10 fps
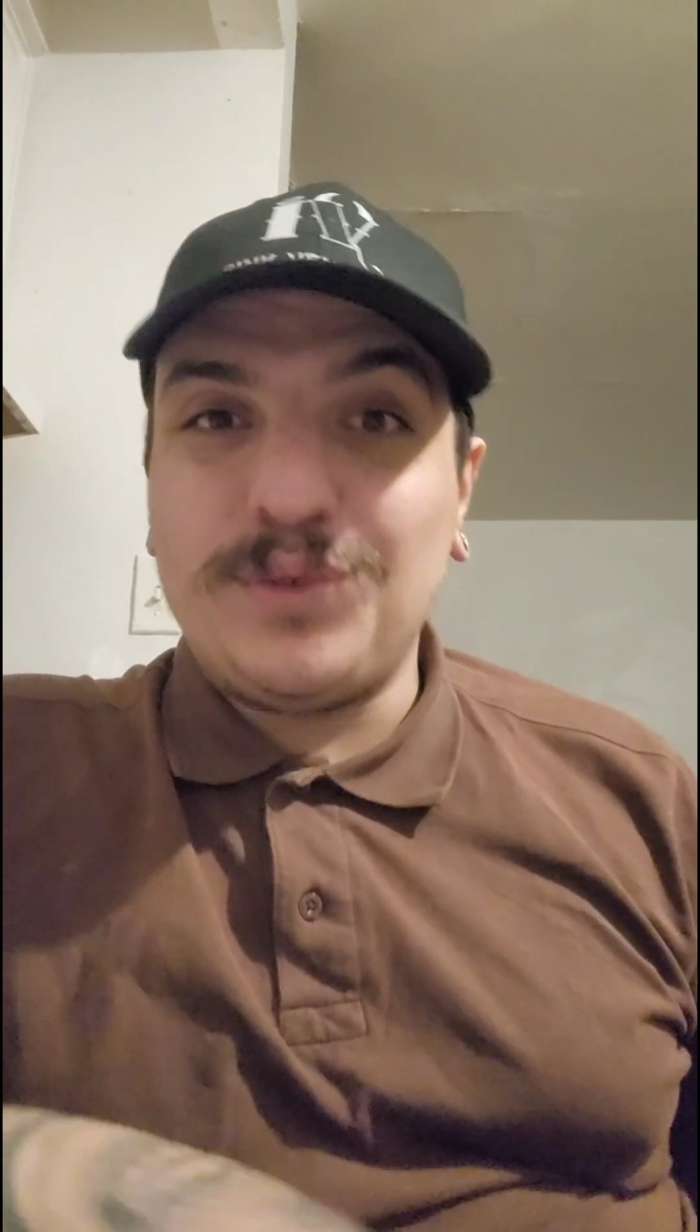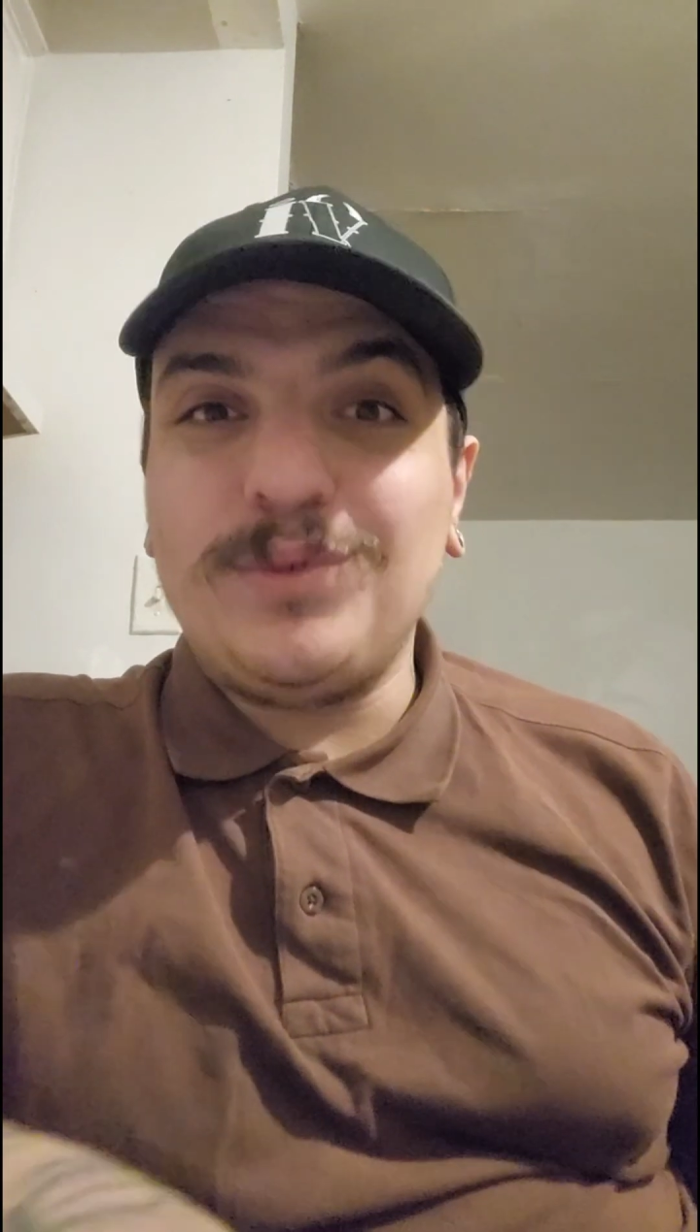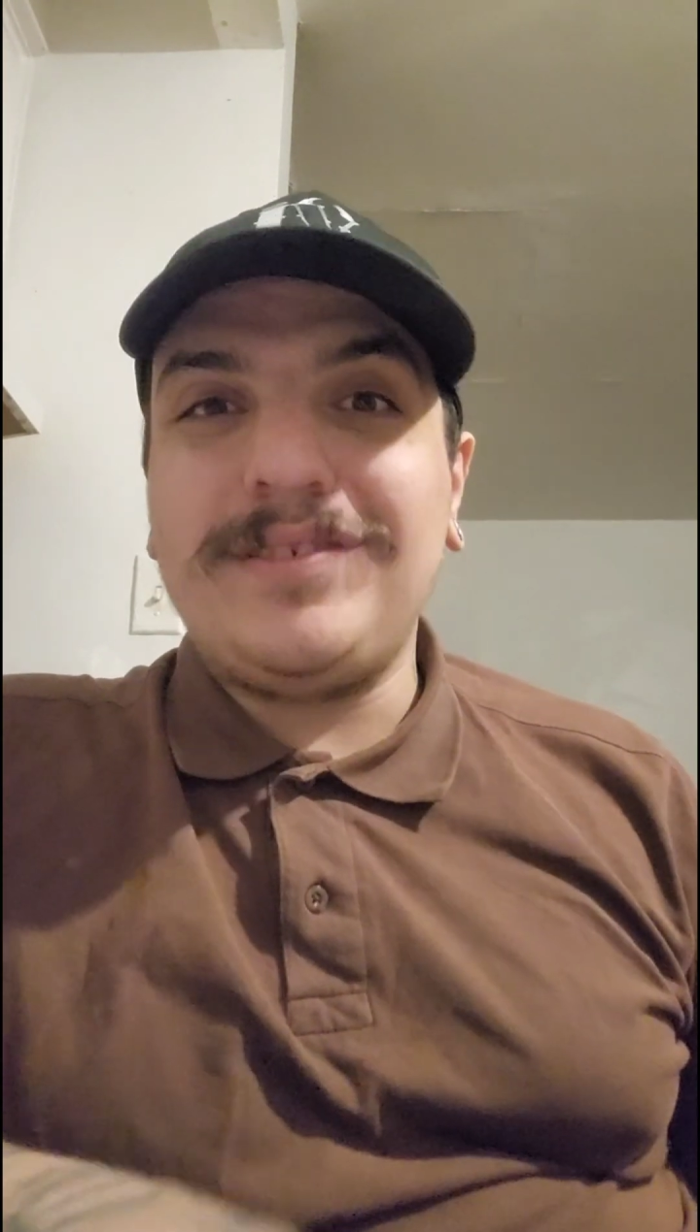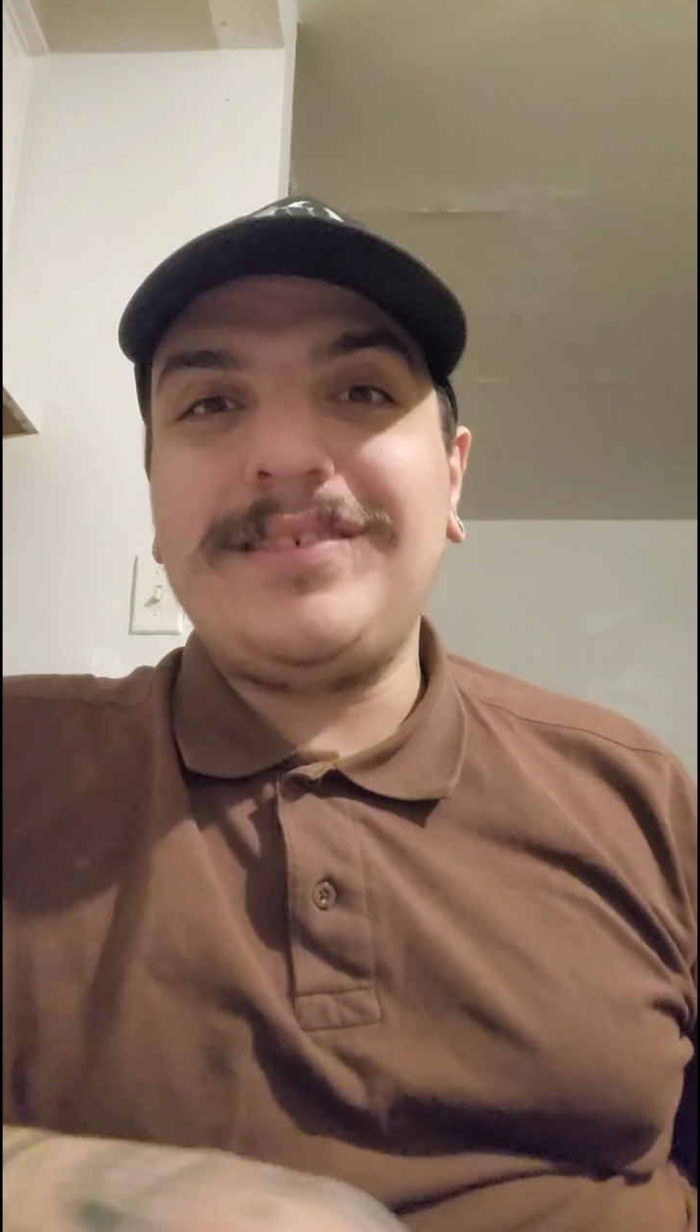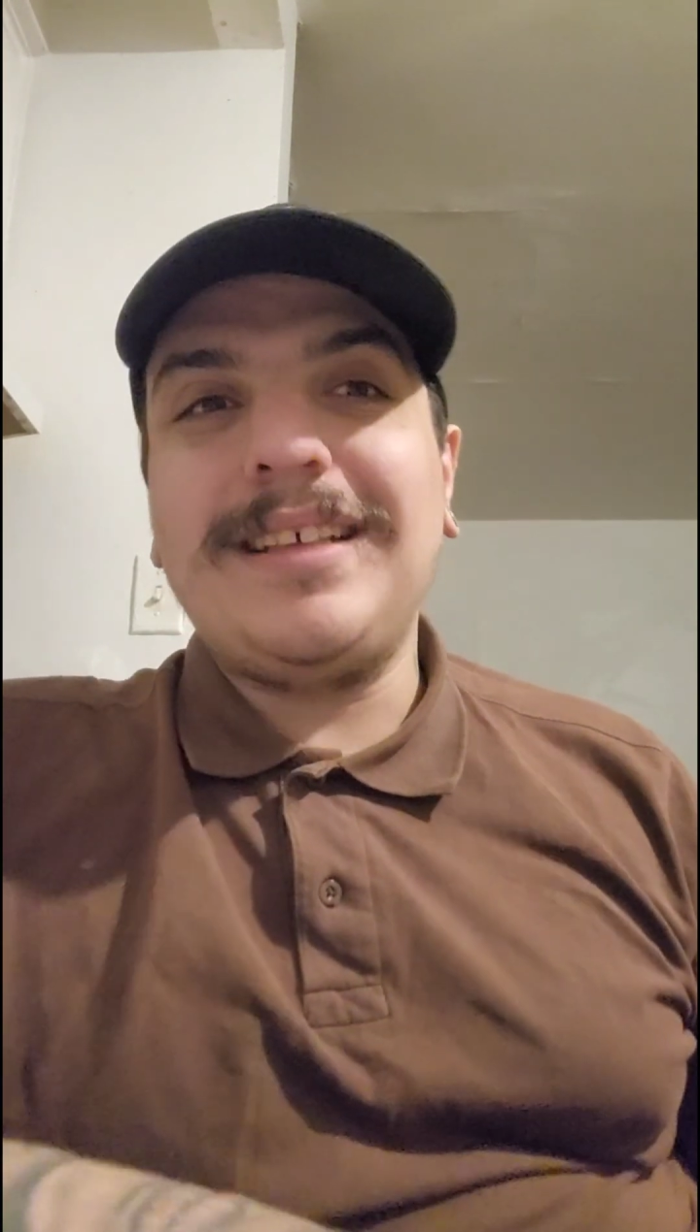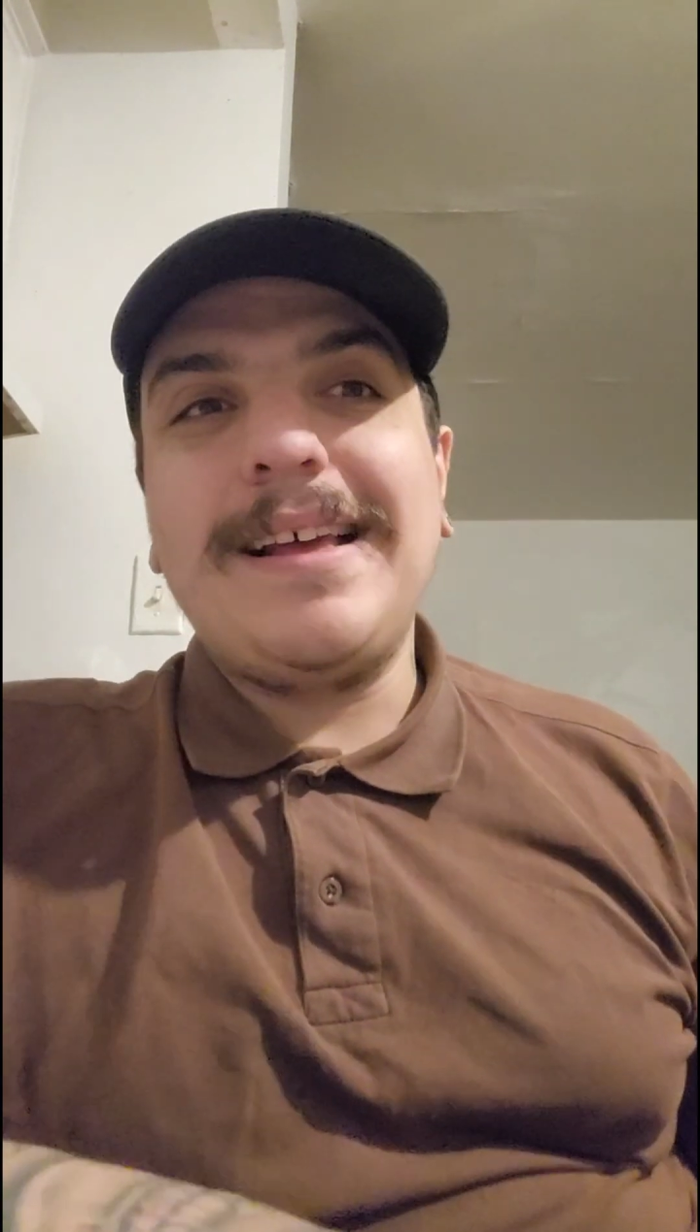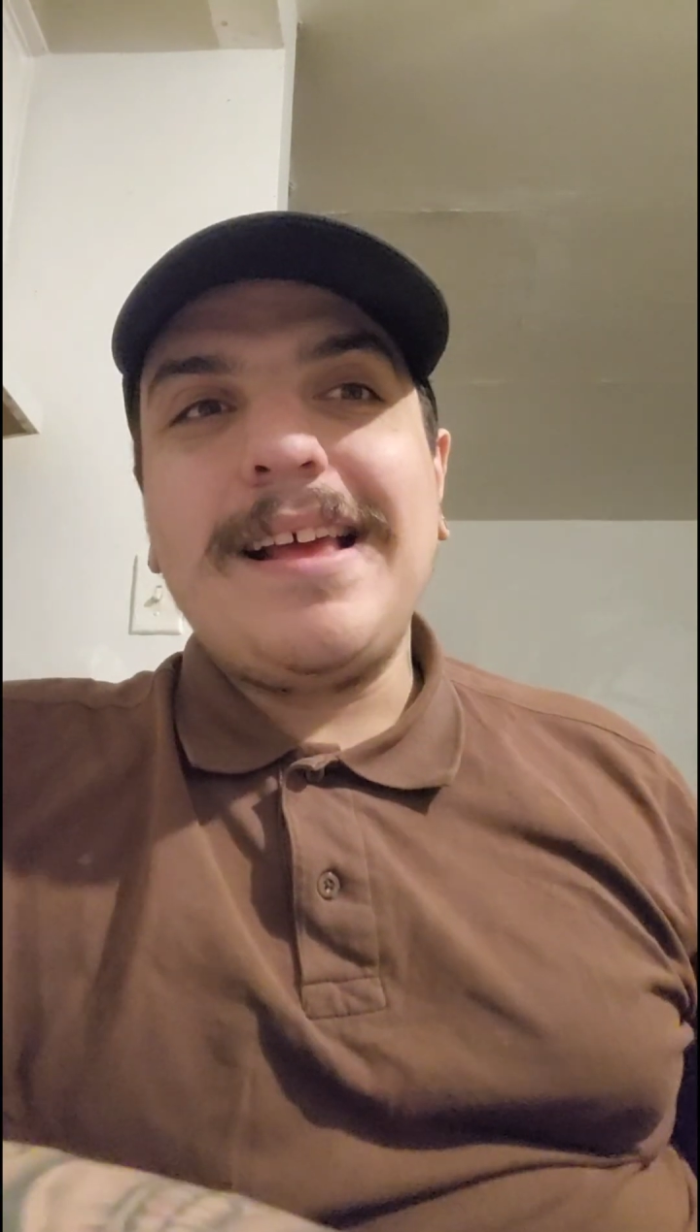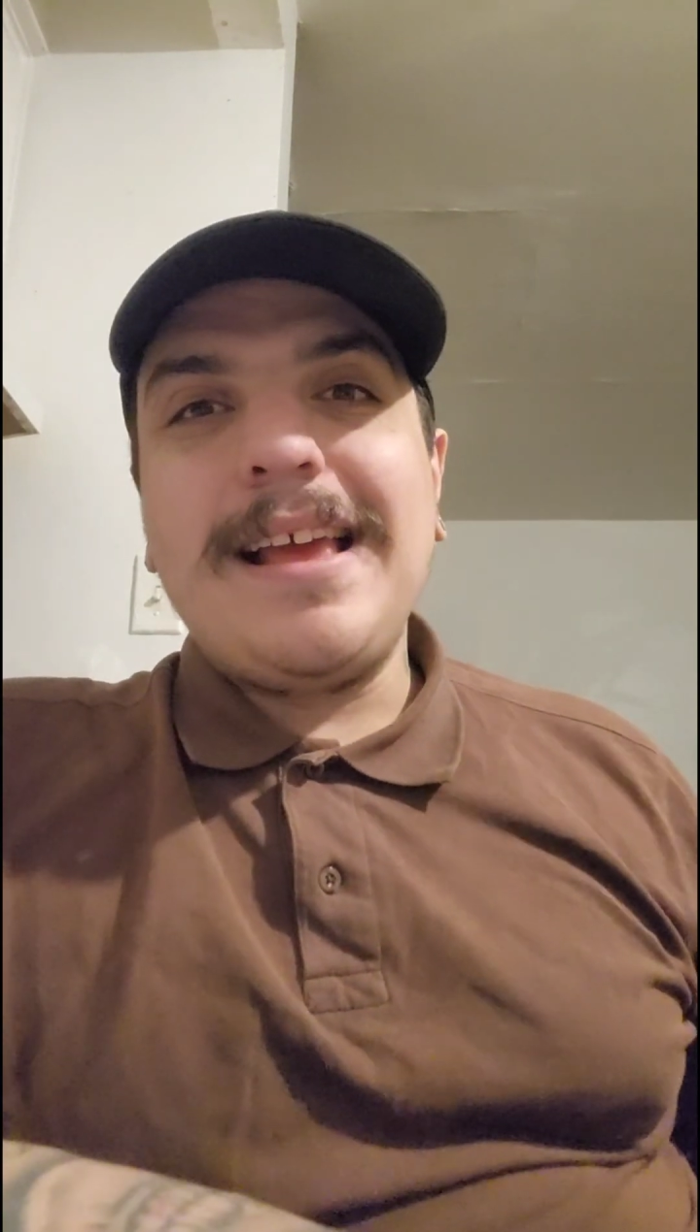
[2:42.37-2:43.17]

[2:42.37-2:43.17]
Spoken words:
shoes